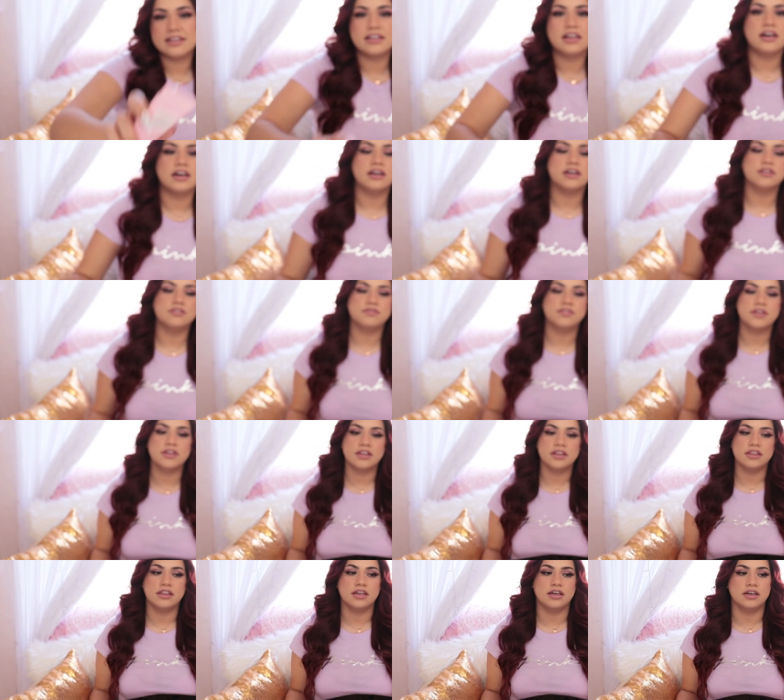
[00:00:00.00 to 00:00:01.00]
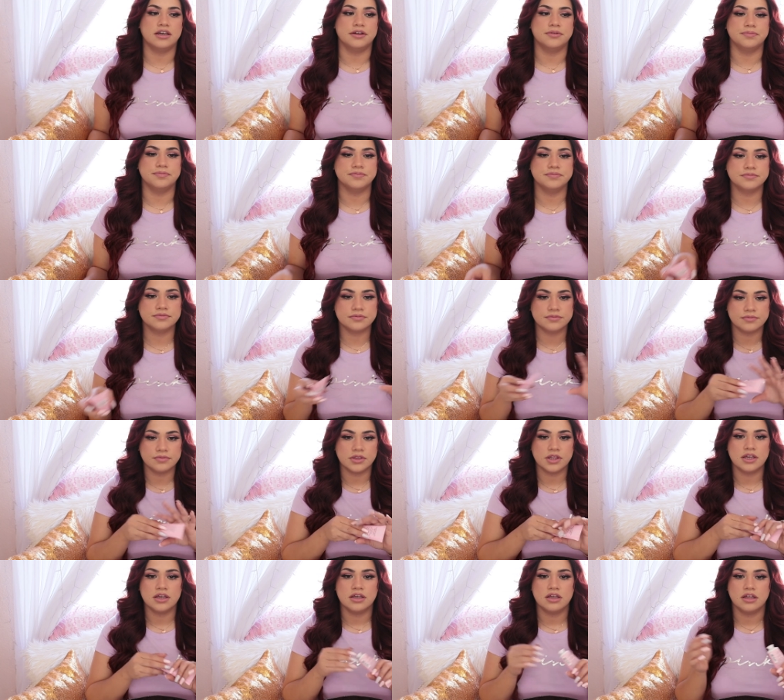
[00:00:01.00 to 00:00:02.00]
love the,
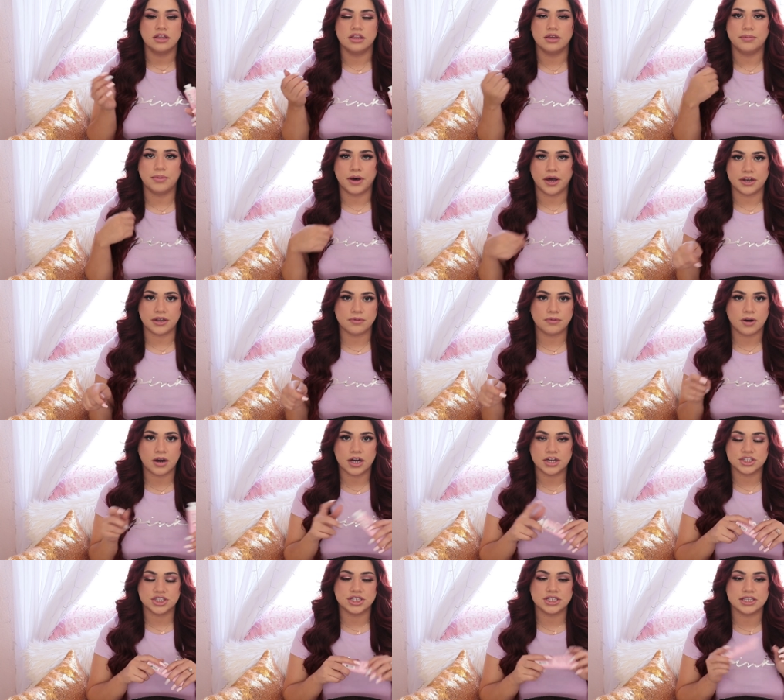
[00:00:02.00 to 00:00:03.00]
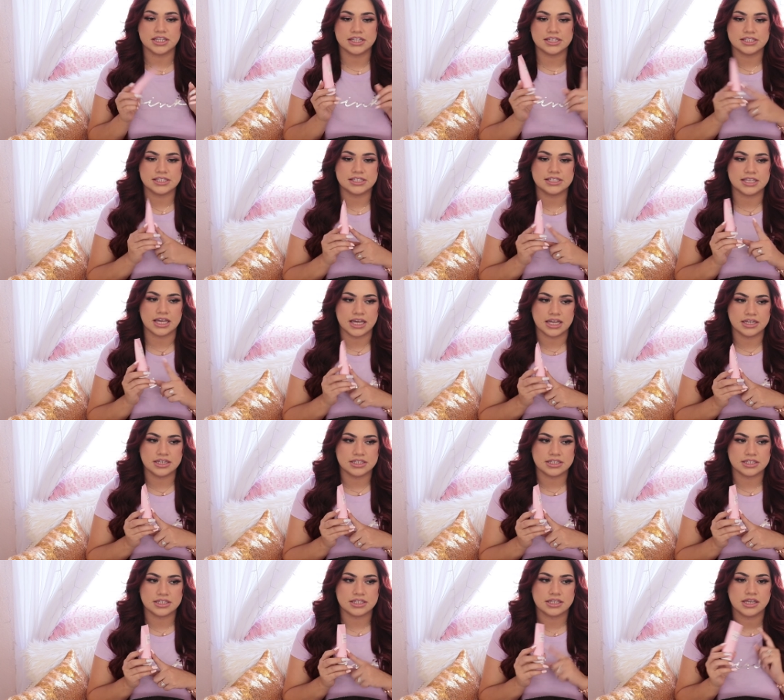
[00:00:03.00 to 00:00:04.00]
the body wash in this
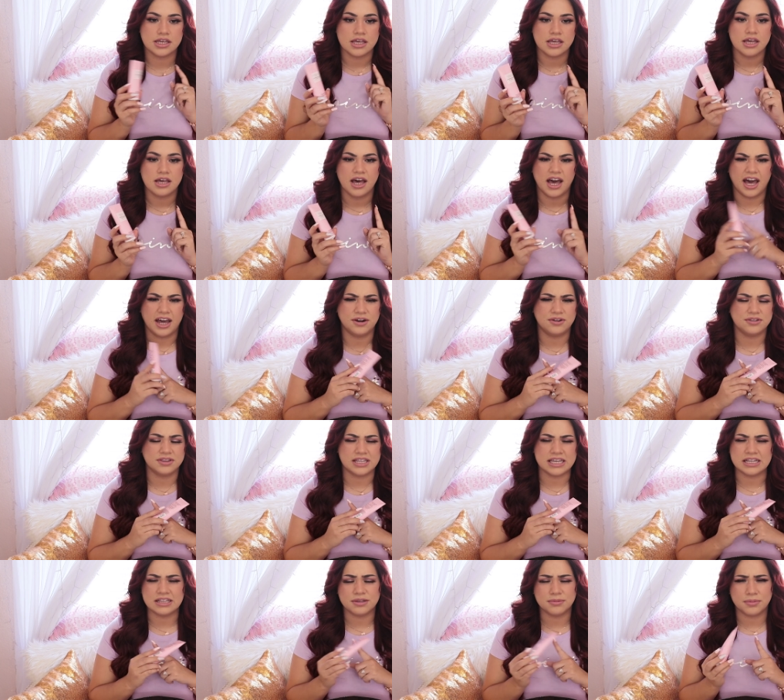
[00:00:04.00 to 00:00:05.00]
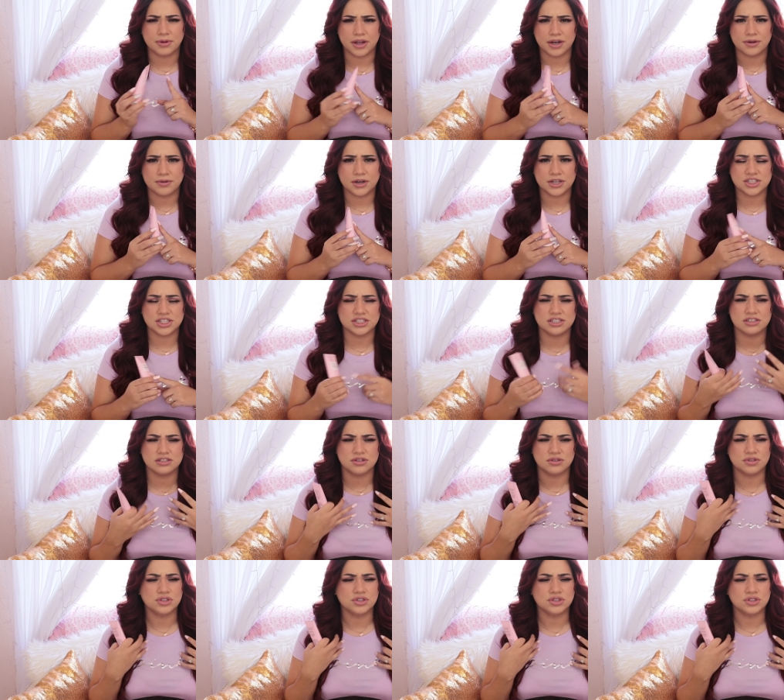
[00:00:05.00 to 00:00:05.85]
scent. I don't think the body washes and